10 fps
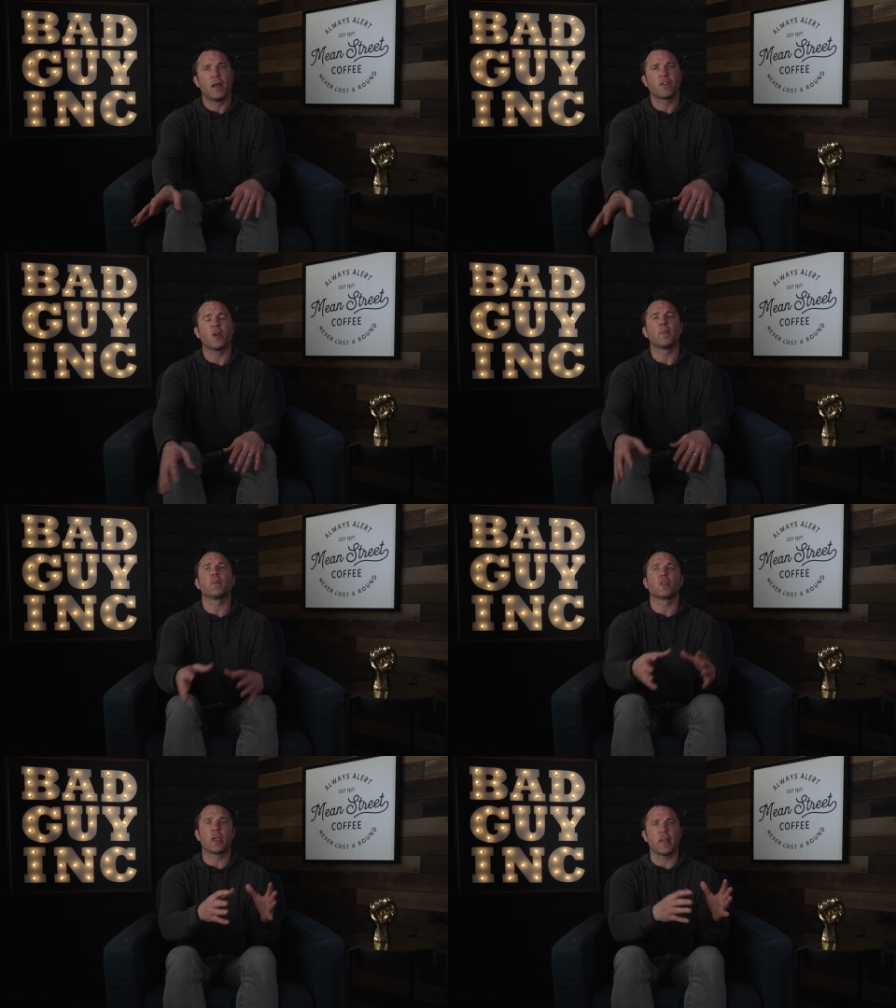And some
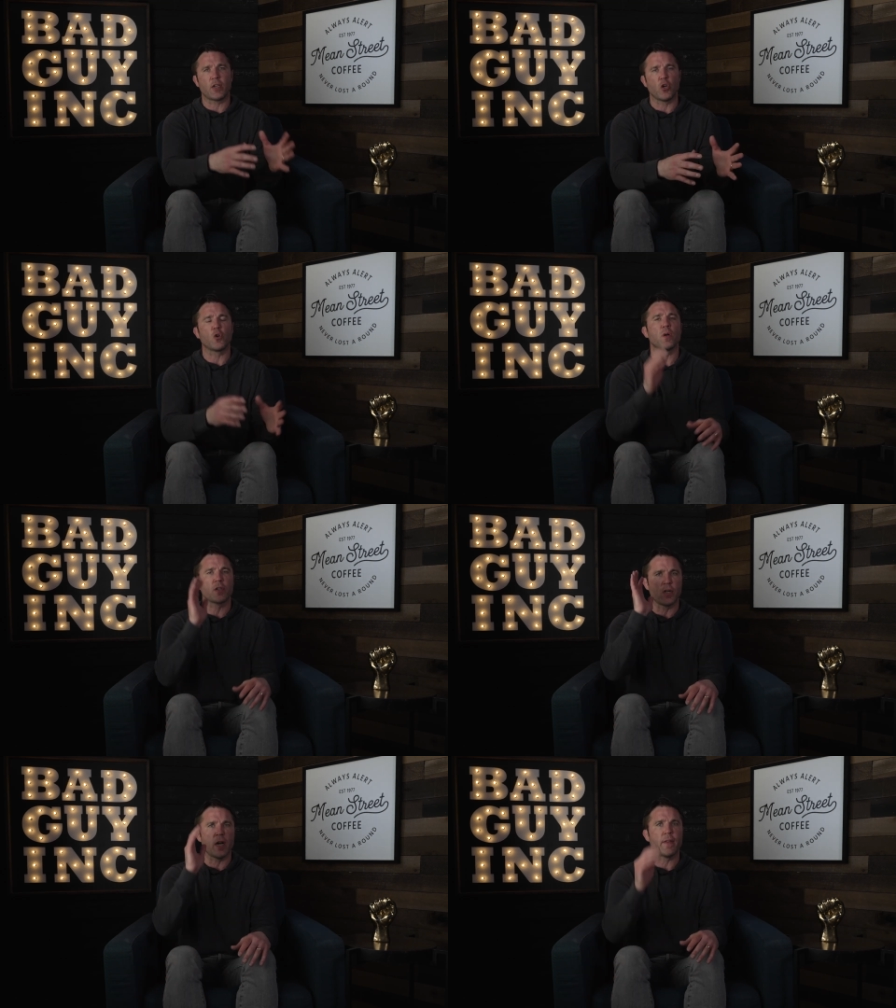people say that choke
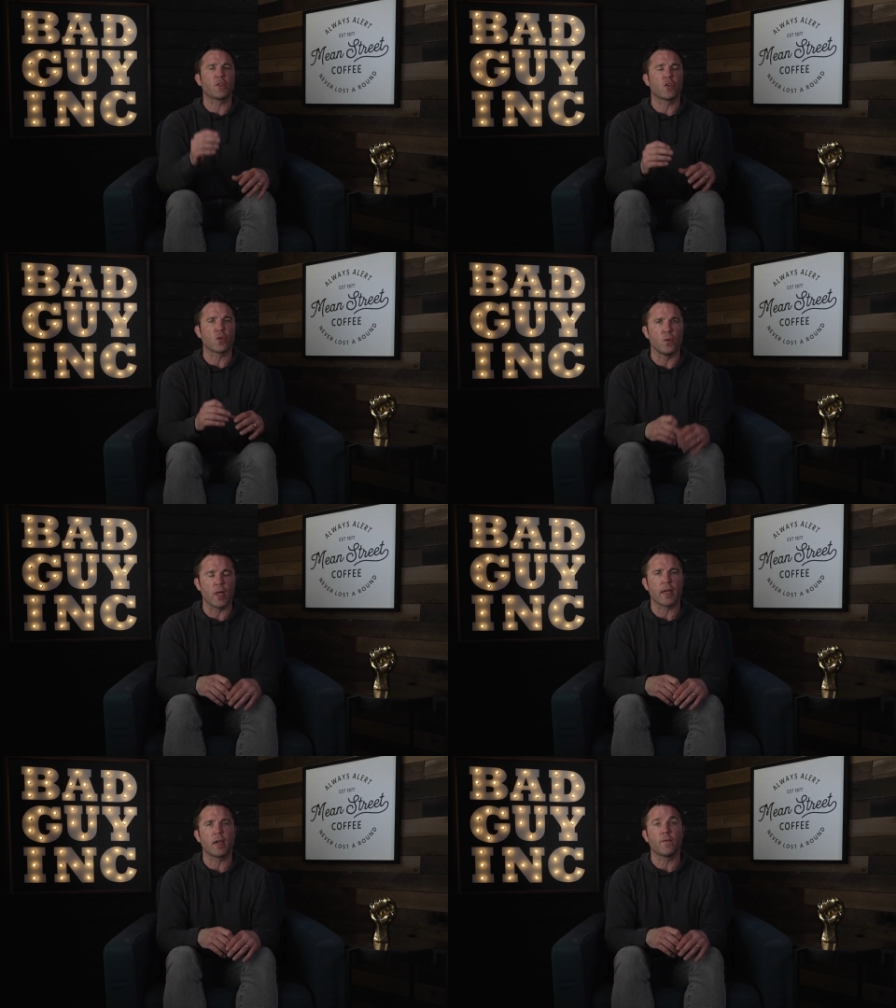wasn't on. That's the
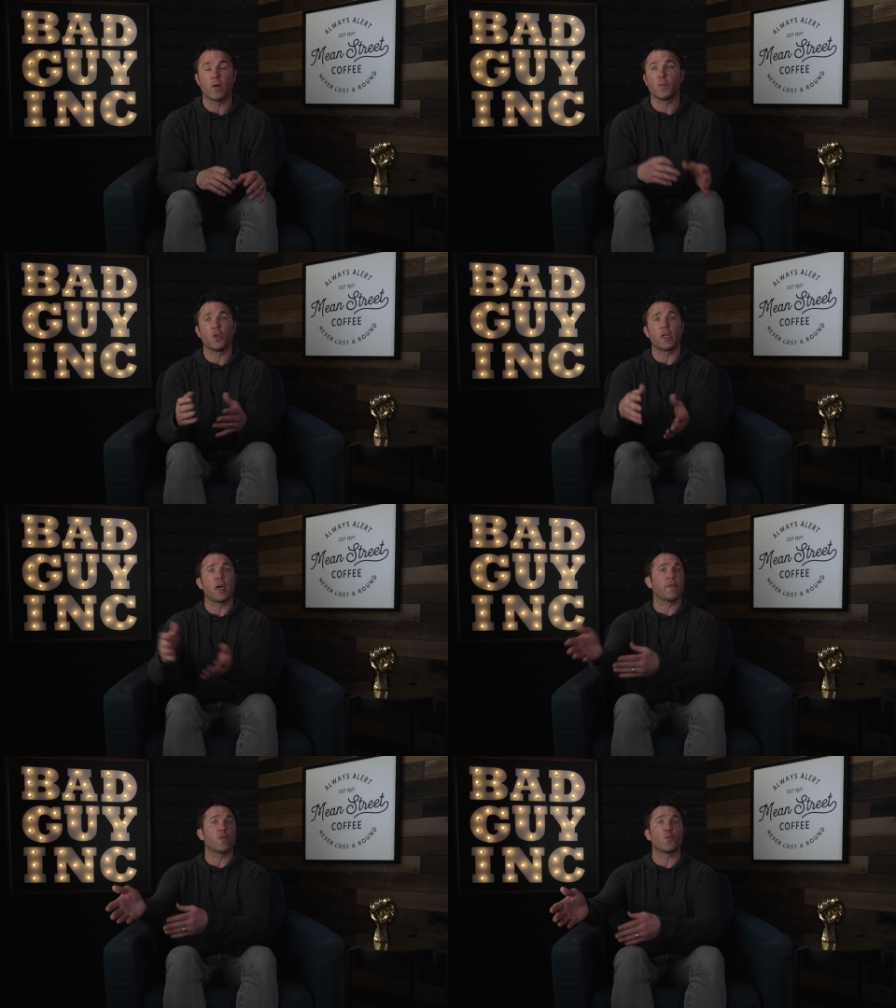school I come from.
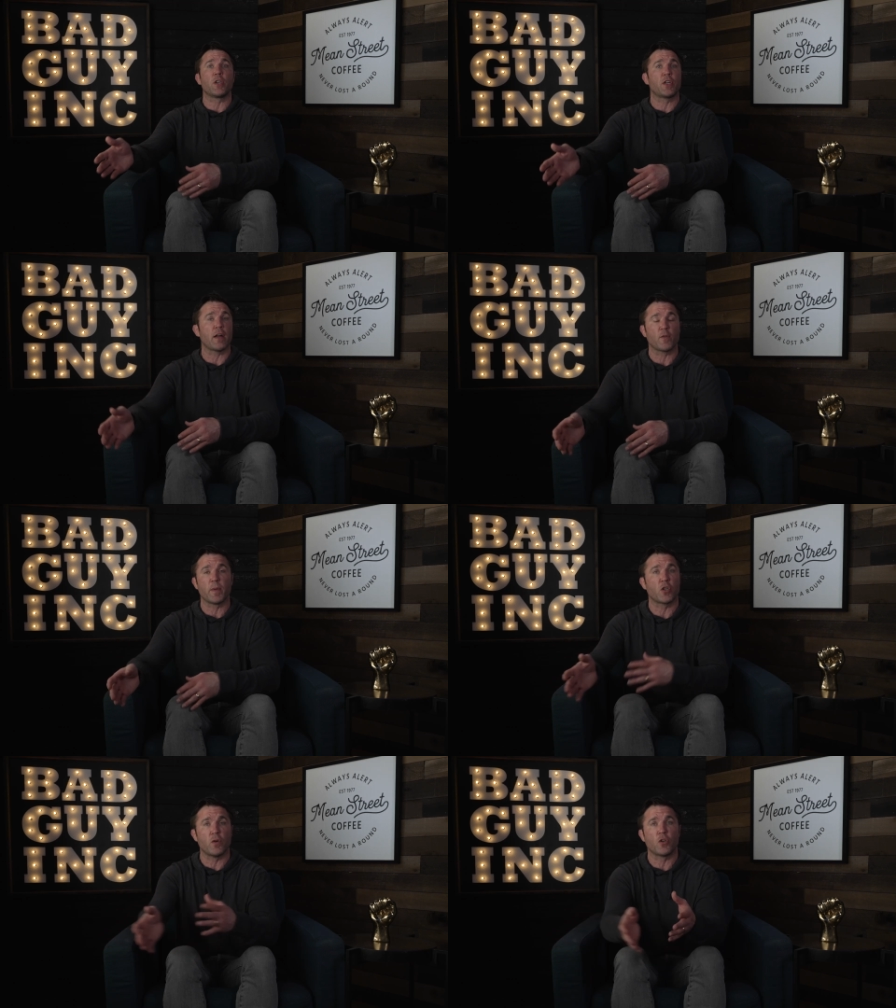Juliana even reached out to
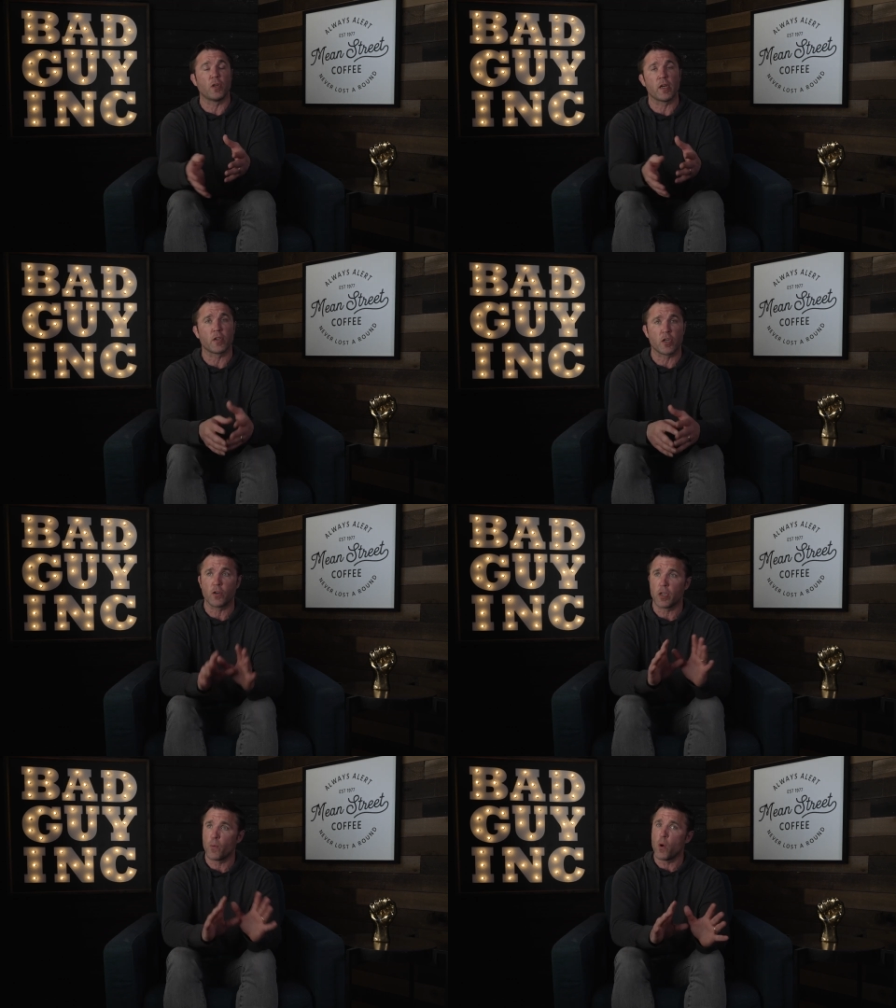me. So did Juliana's
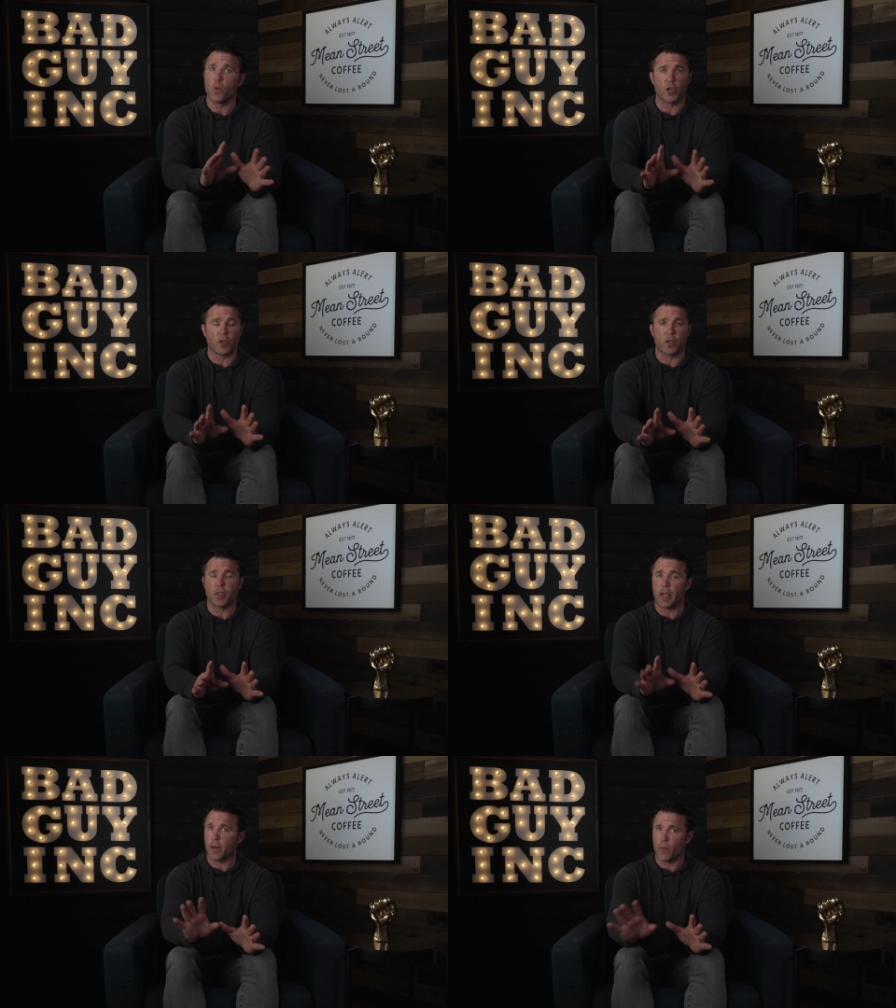coach. Said, whoa, just a
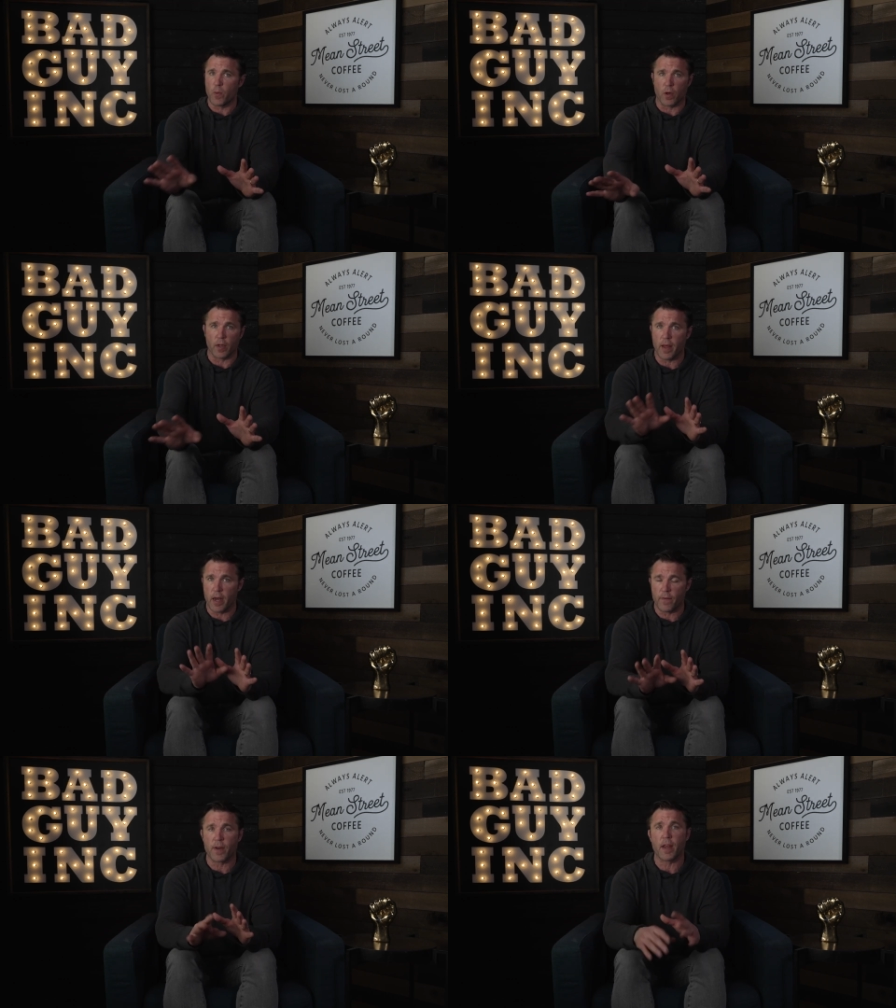second. We work on
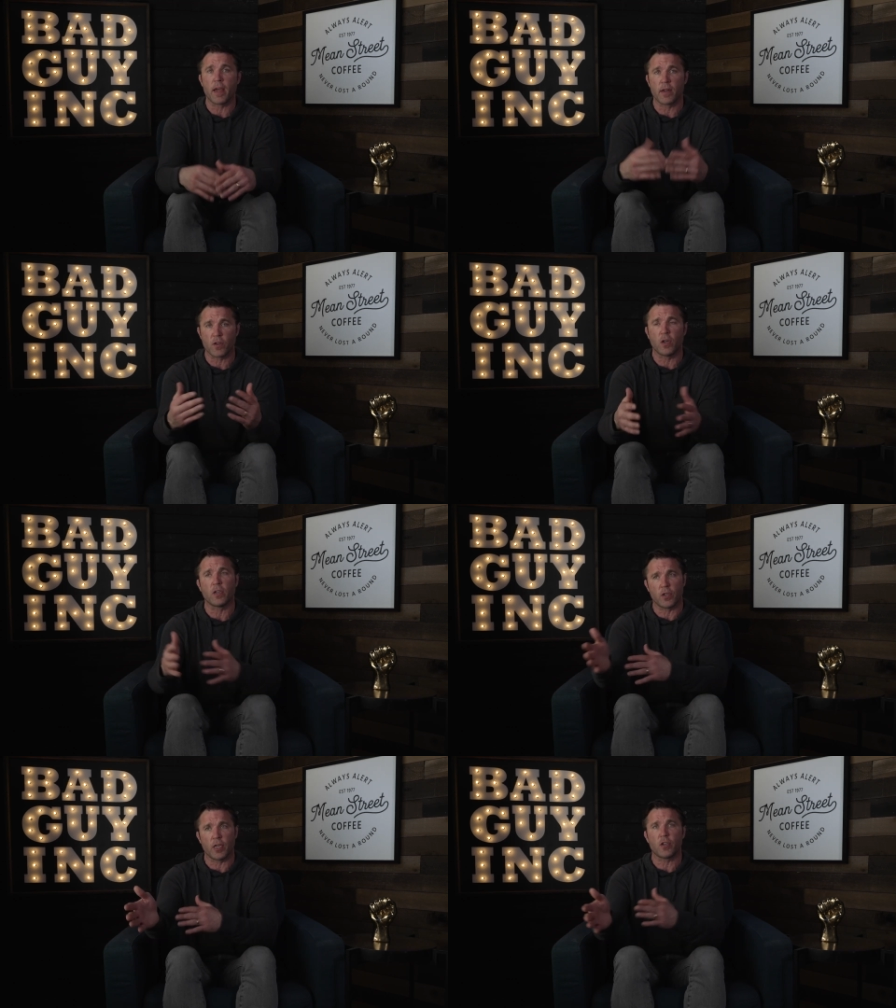that every day and it's
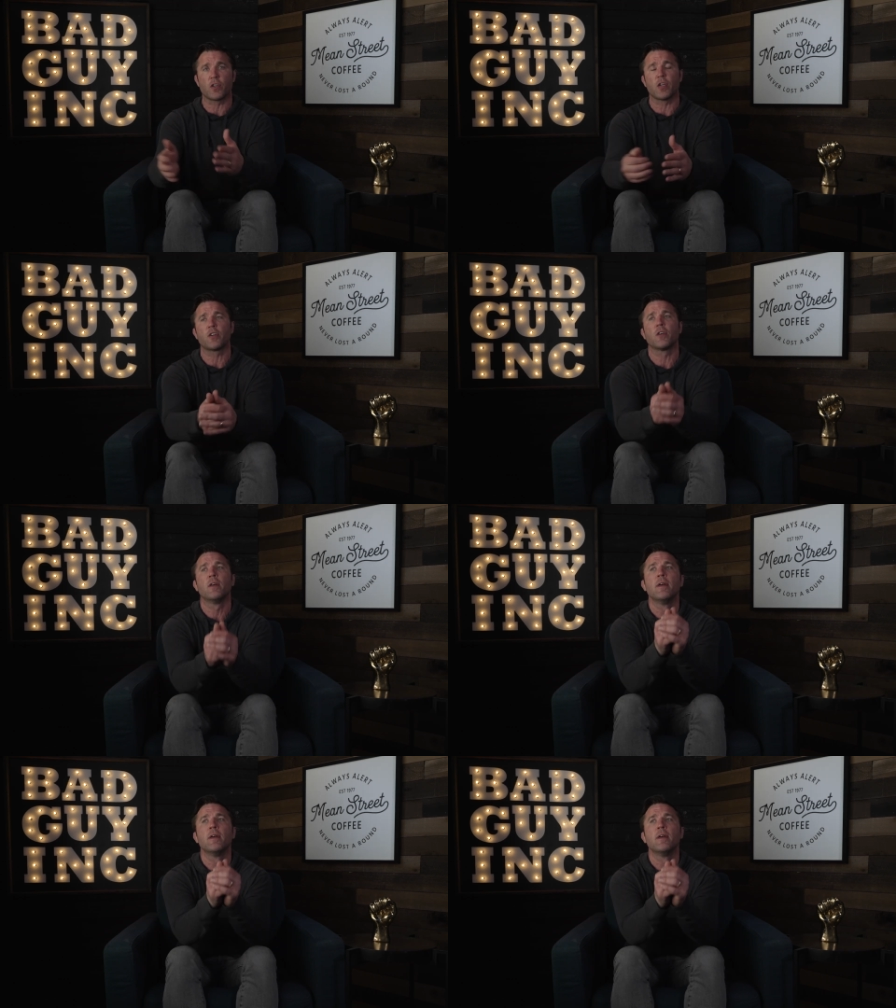called a such and such.